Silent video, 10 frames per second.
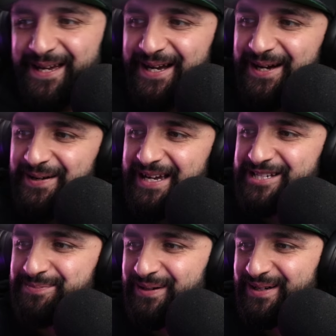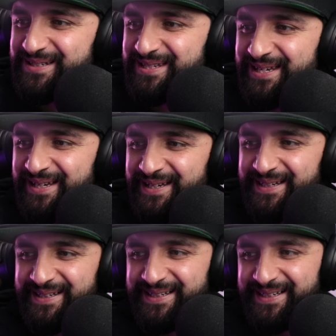oh, Xbox.
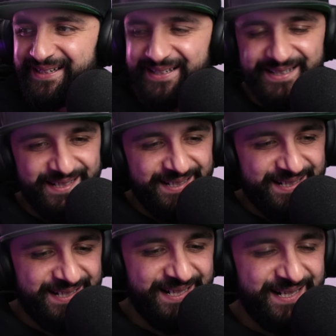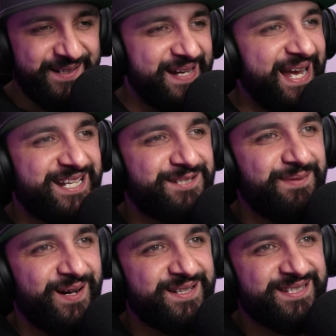Oh,
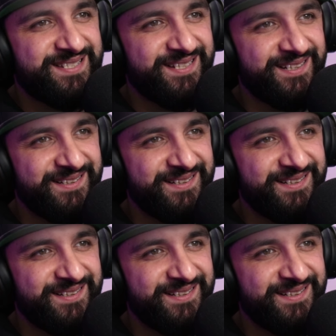Xbox.